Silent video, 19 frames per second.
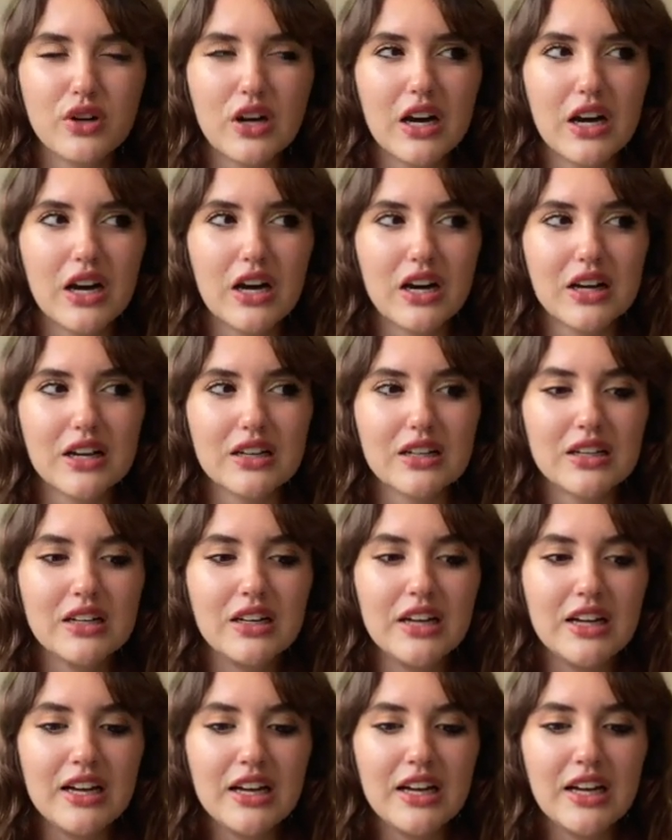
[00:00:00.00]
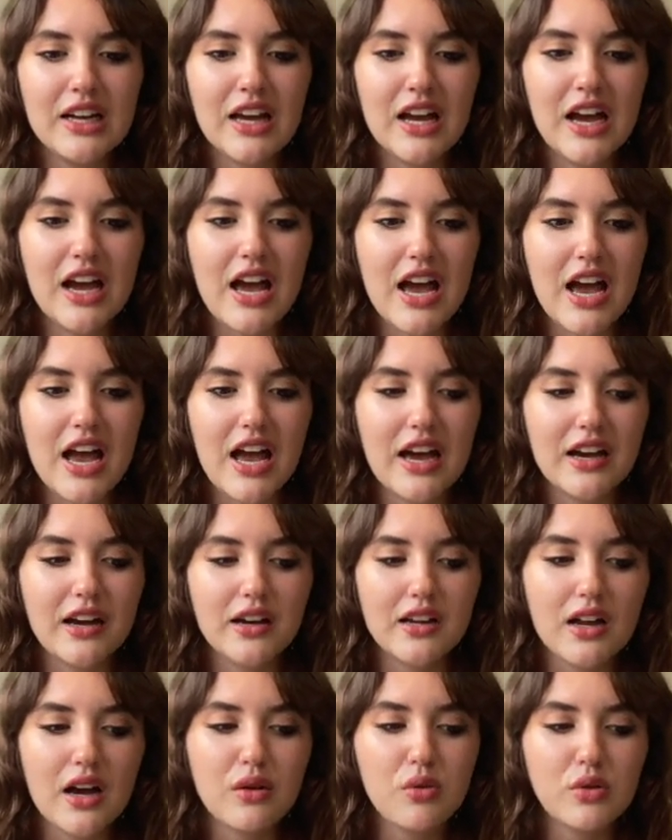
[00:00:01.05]
And
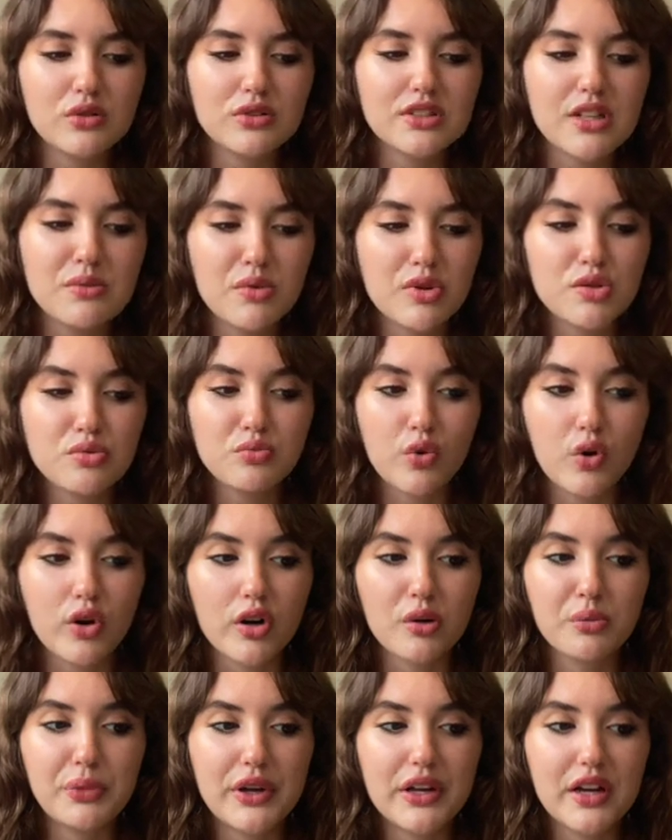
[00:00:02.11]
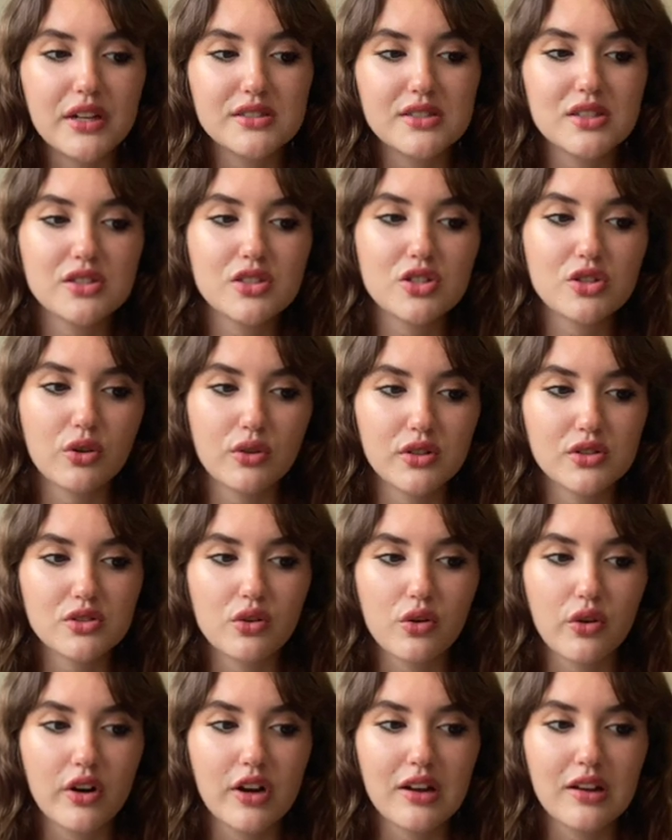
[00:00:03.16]
I won't say much more because it's a short
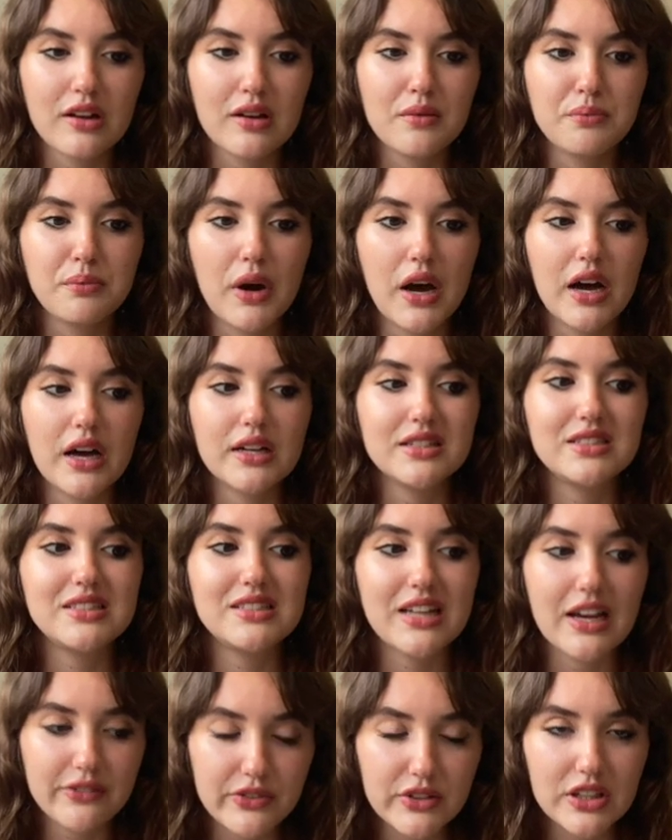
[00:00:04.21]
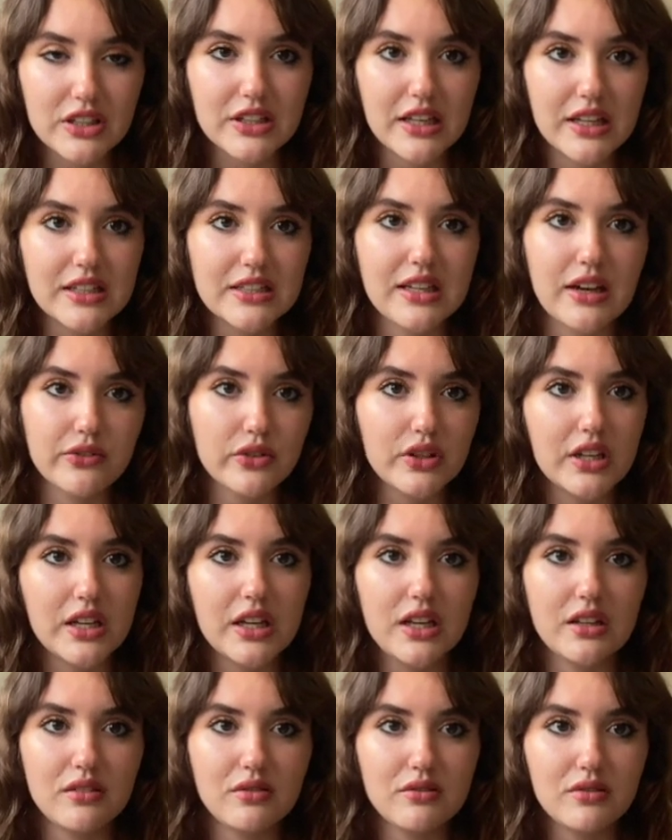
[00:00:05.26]
story, but definitely
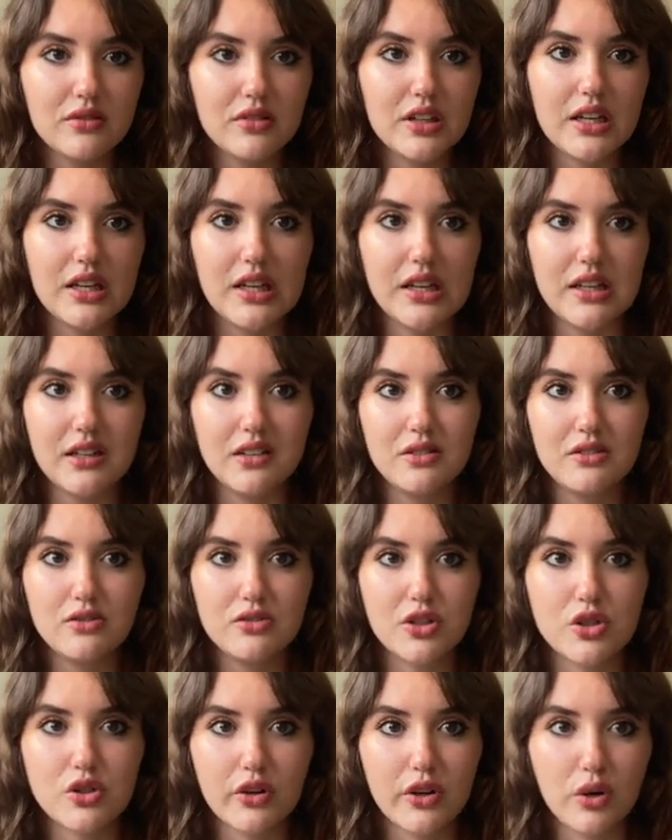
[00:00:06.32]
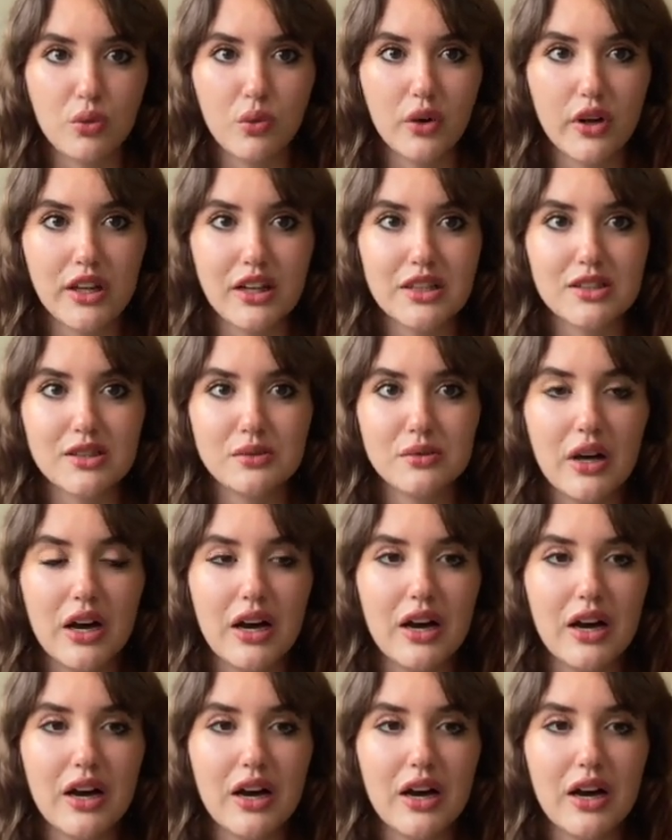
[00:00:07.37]
heed the trigger warnings,